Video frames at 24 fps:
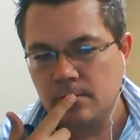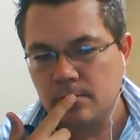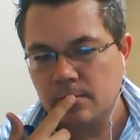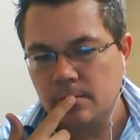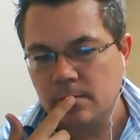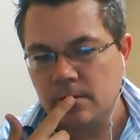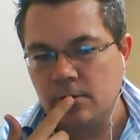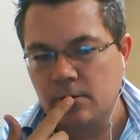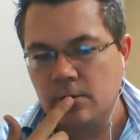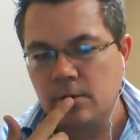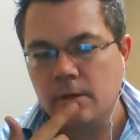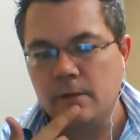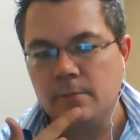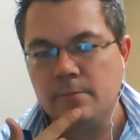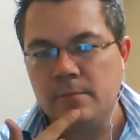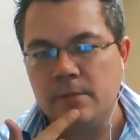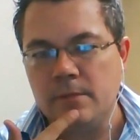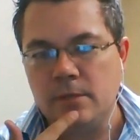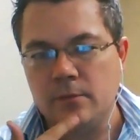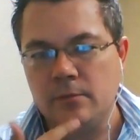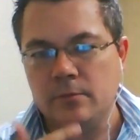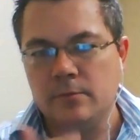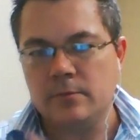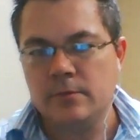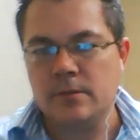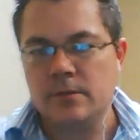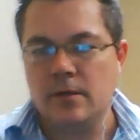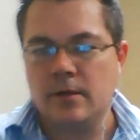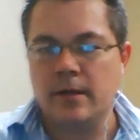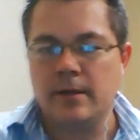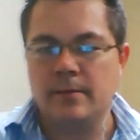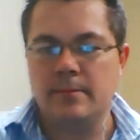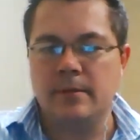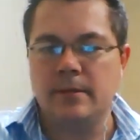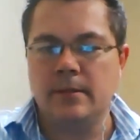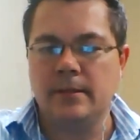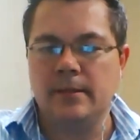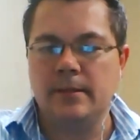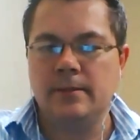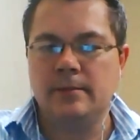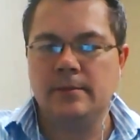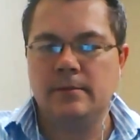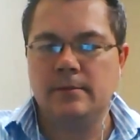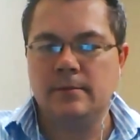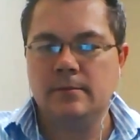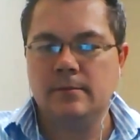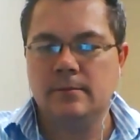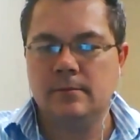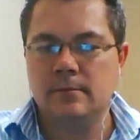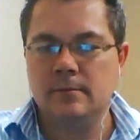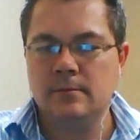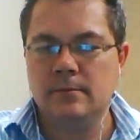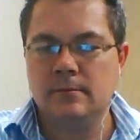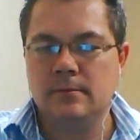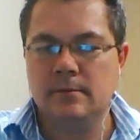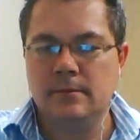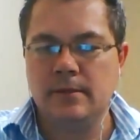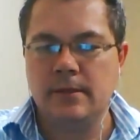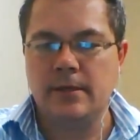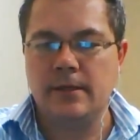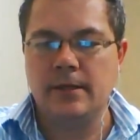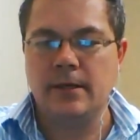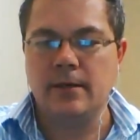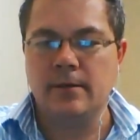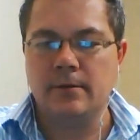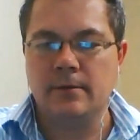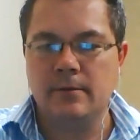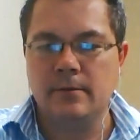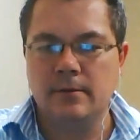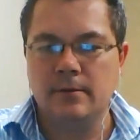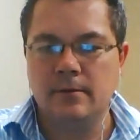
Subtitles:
You're on mute. Sorry, Billy. There you go.